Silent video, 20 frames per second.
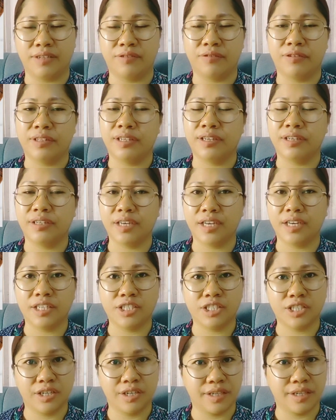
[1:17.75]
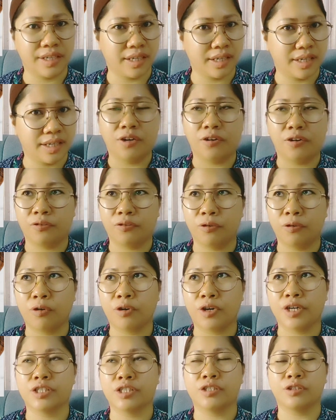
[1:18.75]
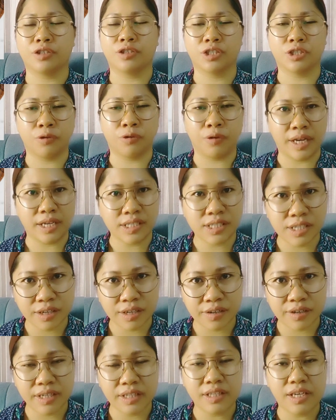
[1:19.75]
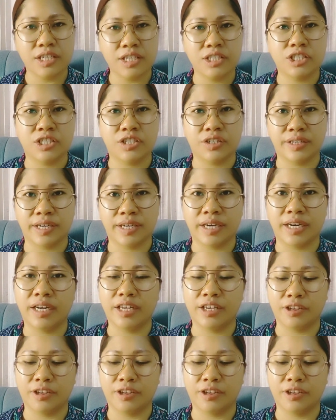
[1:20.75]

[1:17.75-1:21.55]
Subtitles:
Even here in Nigeria, of course, there's rice here in Nigeria.